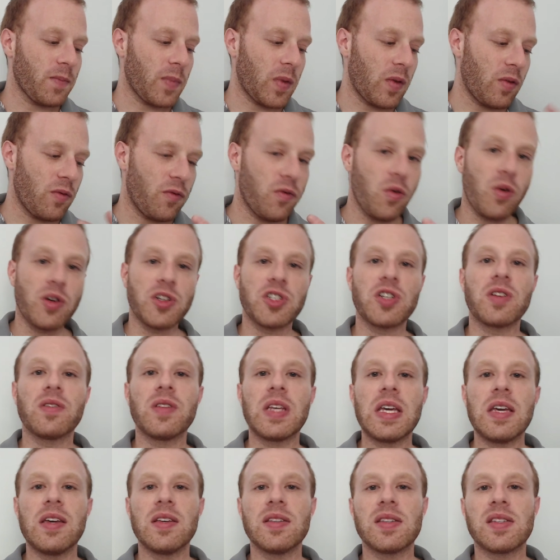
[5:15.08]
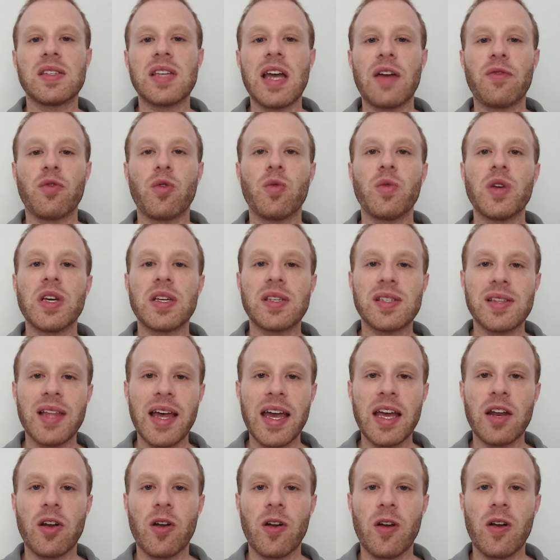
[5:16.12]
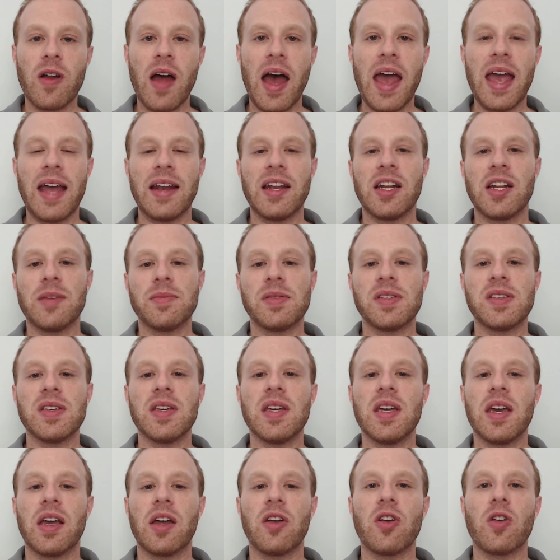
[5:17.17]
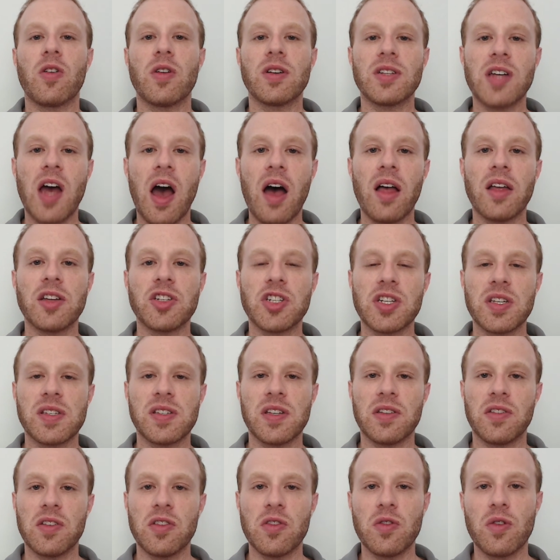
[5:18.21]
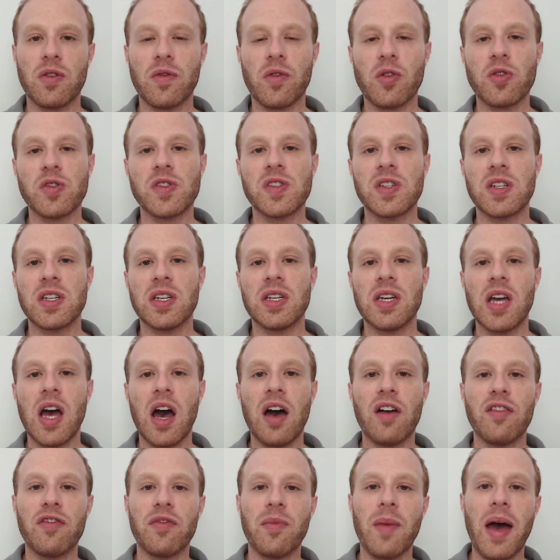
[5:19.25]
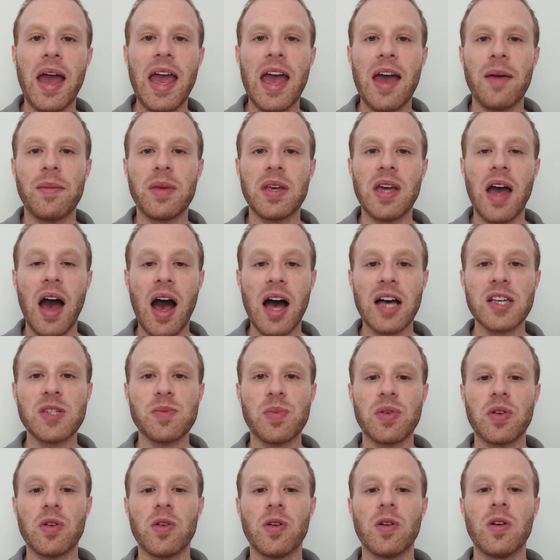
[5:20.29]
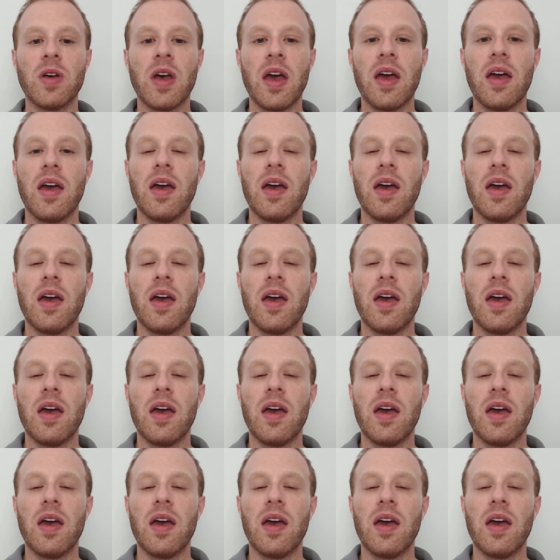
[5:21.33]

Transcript: Fortunately, several weeks later, I ended up seeing a neurologist at the University of Miami Hospital,